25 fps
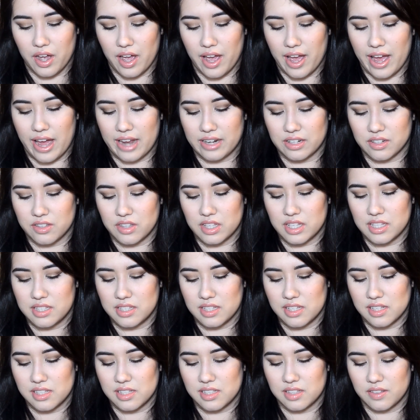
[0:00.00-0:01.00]
And this
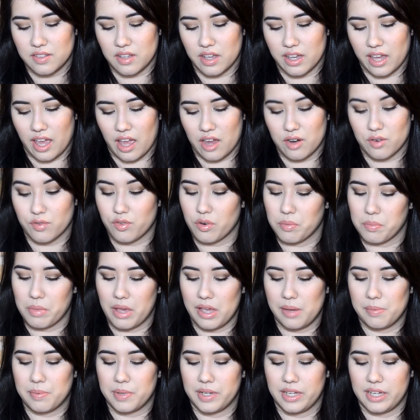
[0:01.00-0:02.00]
is again from
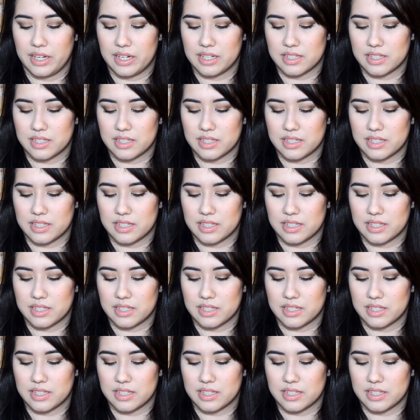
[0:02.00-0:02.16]
Maybelline.